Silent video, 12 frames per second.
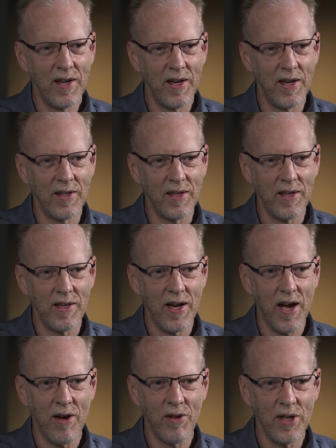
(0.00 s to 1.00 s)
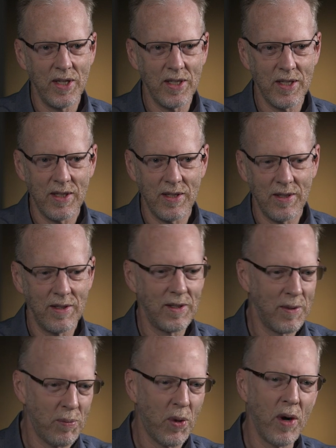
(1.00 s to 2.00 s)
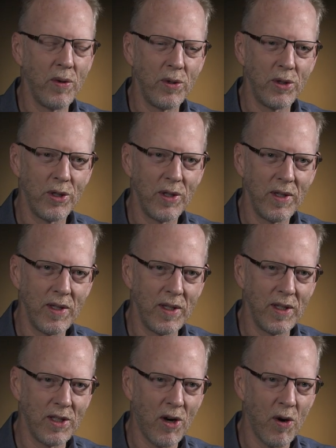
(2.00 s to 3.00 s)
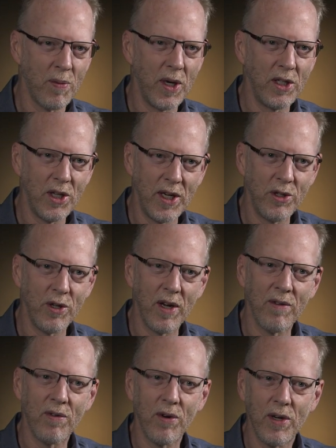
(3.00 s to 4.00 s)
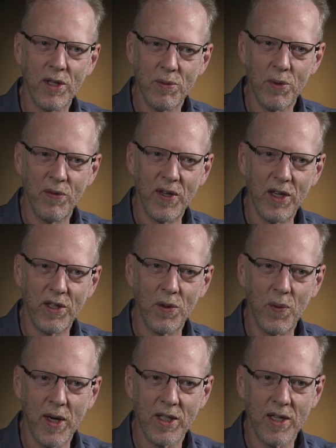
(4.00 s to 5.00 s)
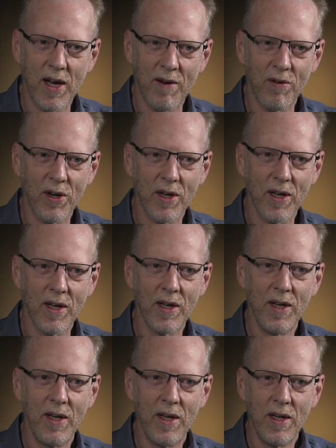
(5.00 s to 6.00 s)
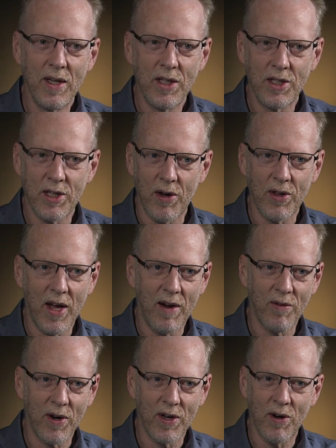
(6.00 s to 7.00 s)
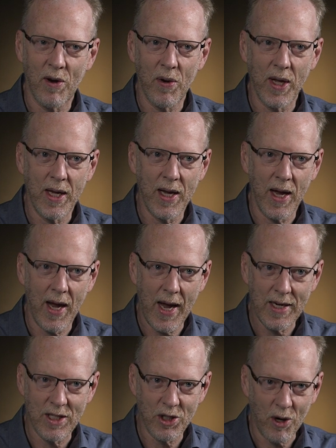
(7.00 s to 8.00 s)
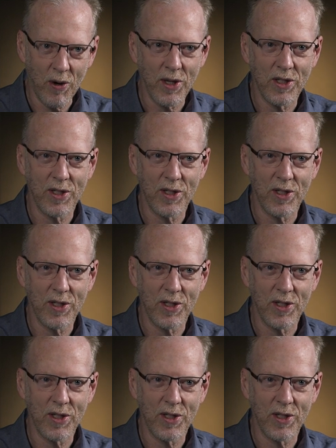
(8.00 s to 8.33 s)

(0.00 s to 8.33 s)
and, and now this approach and this harmonization effort is moving into West Africa. Right. South Africa already had started